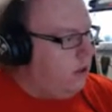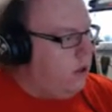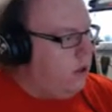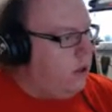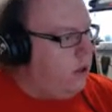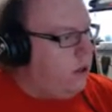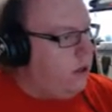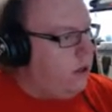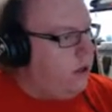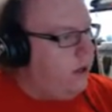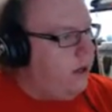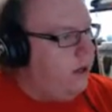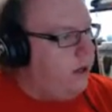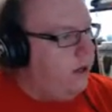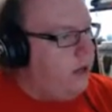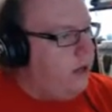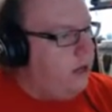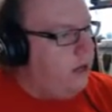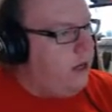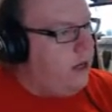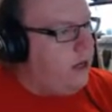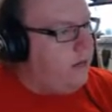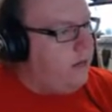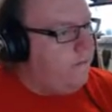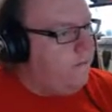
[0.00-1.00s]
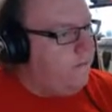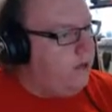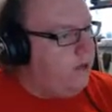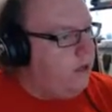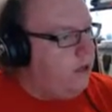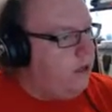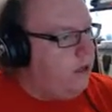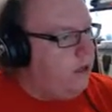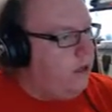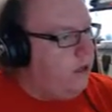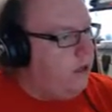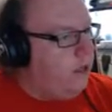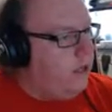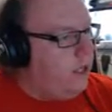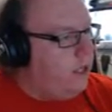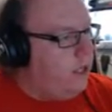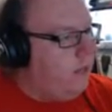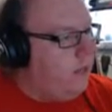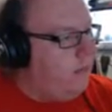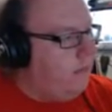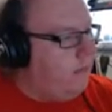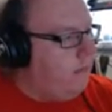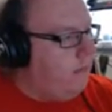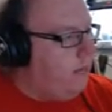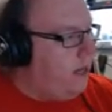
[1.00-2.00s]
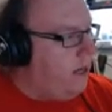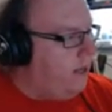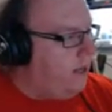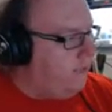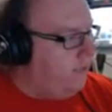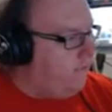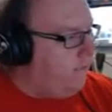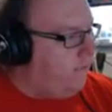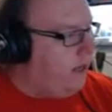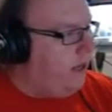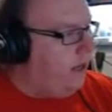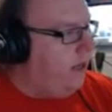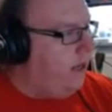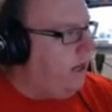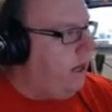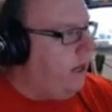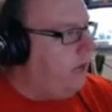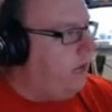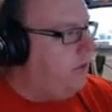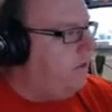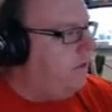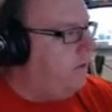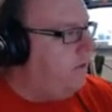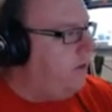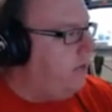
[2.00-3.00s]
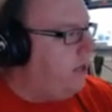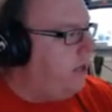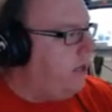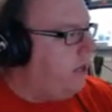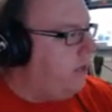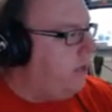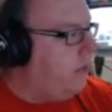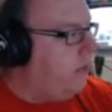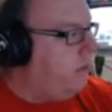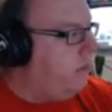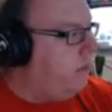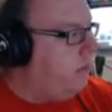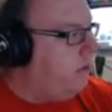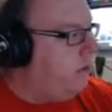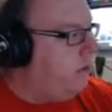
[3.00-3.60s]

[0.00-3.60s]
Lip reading: Alright, now I've finally got, like, my final armor for the game.